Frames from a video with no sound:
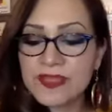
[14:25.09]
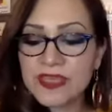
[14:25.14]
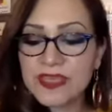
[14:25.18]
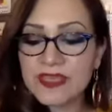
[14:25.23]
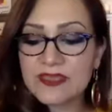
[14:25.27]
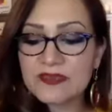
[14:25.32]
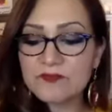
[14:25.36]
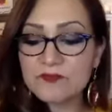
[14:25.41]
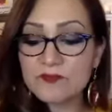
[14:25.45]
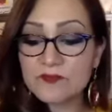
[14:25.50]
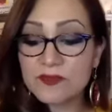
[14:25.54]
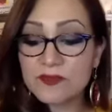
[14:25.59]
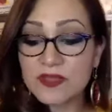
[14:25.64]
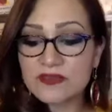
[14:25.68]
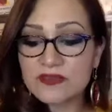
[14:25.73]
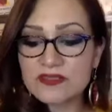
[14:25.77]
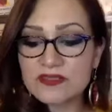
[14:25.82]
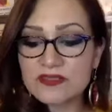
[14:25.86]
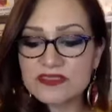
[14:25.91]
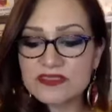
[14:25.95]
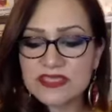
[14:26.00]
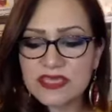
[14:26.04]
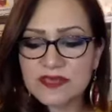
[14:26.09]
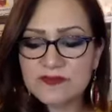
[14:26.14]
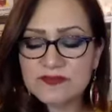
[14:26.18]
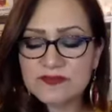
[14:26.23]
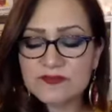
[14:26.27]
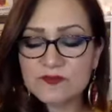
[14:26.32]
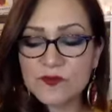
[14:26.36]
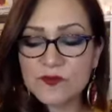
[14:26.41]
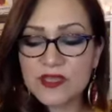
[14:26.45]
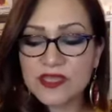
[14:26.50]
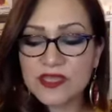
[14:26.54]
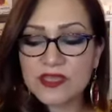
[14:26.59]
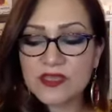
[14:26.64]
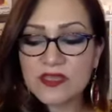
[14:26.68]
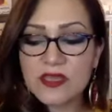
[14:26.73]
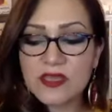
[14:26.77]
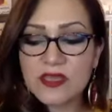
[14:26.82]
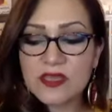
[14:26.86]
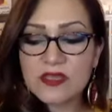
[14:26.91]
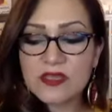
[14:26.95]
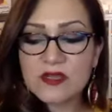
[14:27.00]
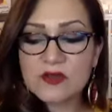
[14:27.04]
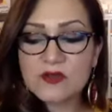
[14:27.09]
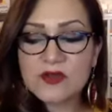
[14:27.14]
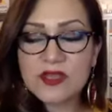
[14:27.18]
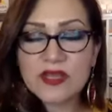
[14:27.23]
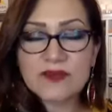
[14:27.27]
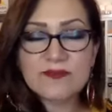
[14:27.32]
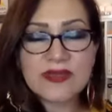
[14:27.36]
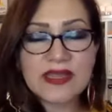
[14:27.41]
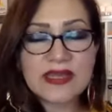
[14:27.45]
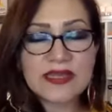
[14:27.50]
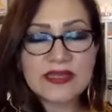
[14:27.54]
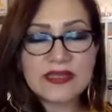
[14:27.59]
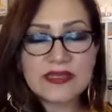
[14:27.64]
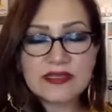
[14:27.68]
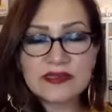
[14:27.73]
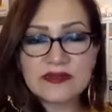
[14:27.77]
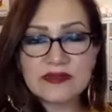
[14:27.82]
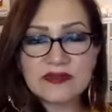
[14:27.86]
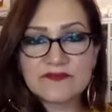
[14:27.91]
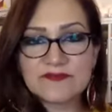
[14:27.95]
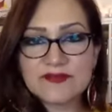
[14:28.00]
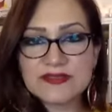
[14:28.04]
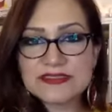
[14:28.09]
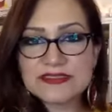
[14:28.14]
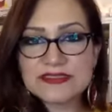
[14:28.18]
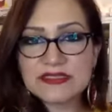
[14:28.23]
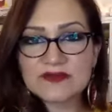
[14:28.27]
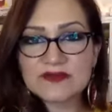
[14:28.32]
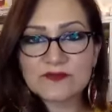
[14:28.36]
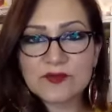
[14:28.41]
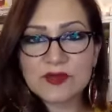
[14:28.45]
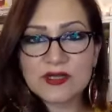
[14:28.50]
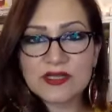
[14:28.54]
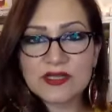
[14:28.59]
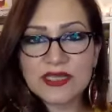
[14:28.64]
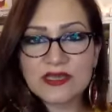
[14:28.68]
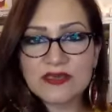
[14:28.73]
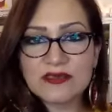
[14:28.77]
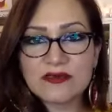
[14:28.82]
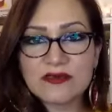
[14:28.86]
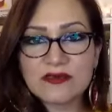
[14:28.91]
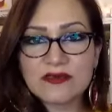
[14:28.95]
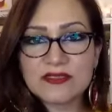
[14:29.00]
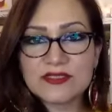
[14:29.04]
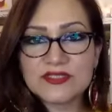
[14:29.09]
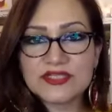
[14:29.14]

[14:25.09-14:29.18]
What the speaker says: In the same way, look at Melanie Griffiths in Working Girl.